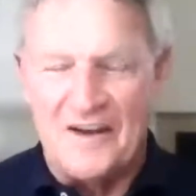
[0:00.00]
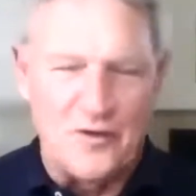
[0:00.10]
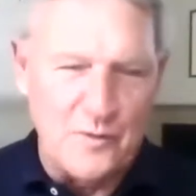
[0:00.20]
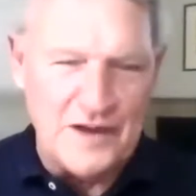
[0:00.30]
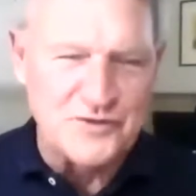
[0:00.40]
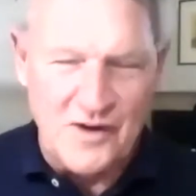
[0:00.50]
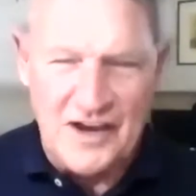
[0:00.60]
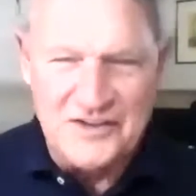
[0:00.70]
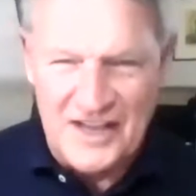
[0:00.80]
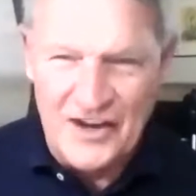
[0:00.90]
of the
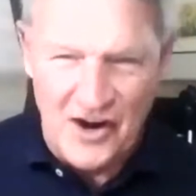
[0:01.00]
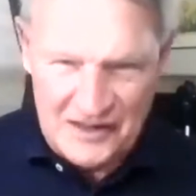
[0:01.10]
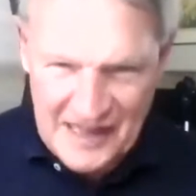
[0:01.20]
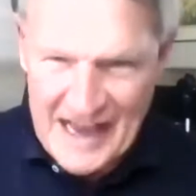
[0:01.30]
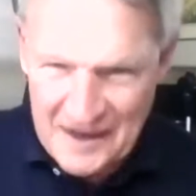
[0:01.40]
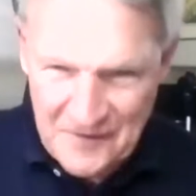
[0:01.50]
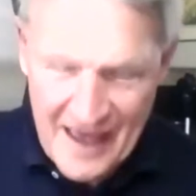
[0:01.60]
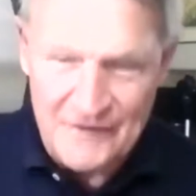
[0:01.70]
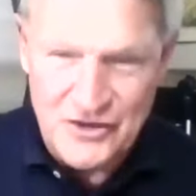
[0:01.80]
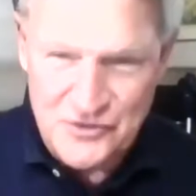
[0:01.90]
restaurants in our life
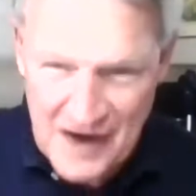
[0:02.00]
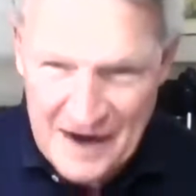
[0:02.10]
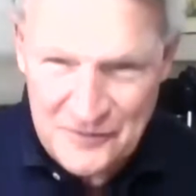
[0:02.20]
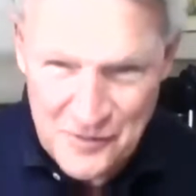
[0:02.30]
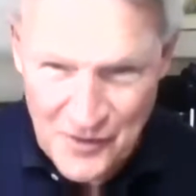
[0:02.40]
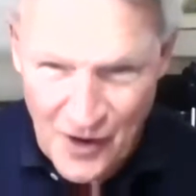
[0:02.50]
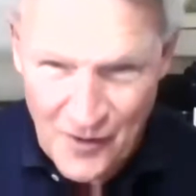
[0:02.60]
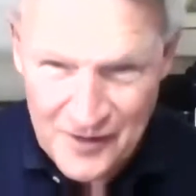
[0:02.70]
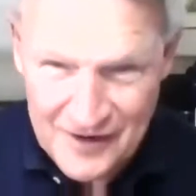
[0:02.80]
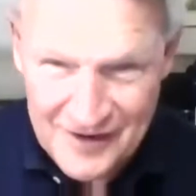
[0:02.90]
have a drive-through
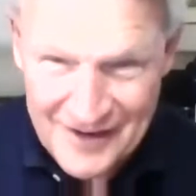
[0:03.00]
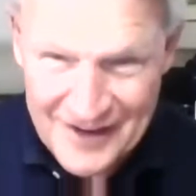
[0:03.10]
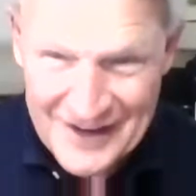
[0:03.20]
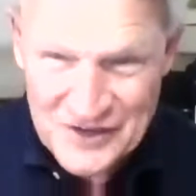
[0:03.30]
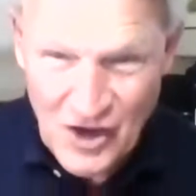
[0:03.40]
though. Right.